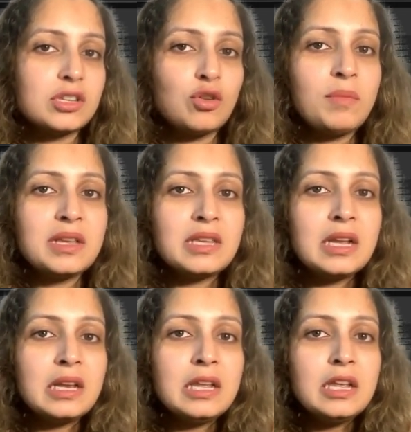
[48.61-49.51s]
So
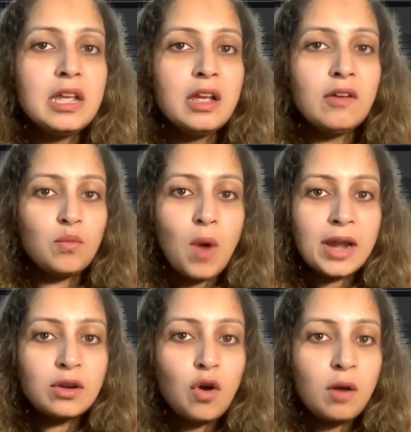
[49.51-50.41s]
basically
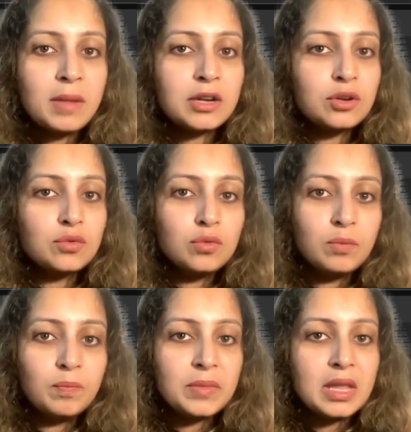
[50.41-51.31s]
1,
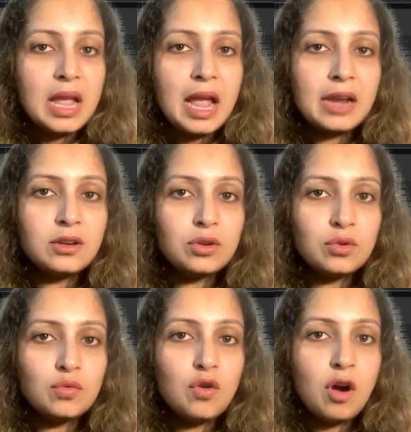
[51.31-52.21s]
2 and
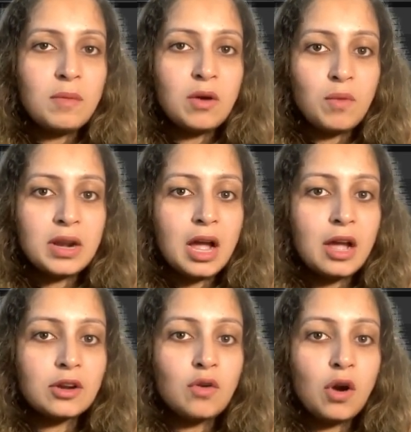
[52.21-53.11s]
2, 1
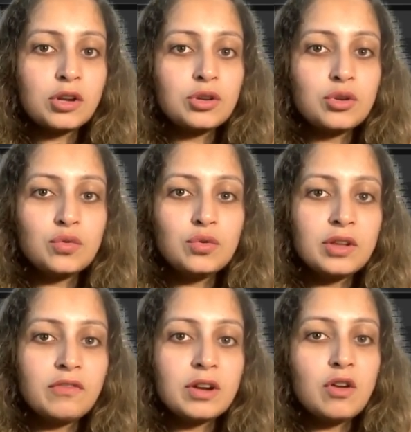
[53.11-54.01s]
are not two
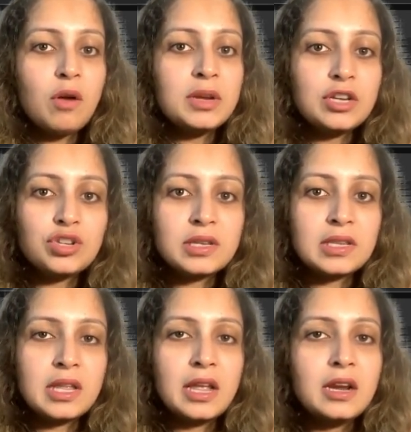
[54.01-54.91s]
different
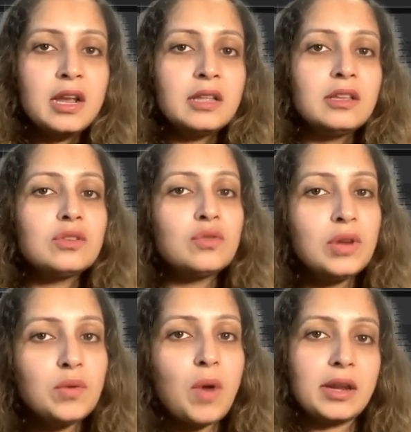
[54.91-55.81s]
combinations there. There's
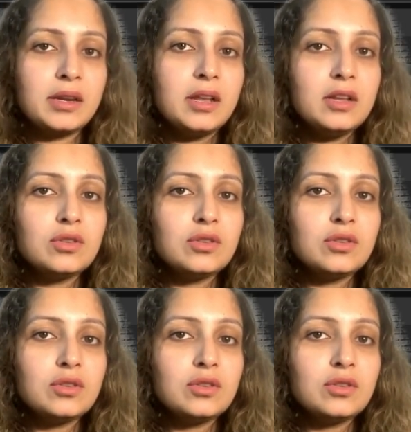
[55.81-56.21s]
only one.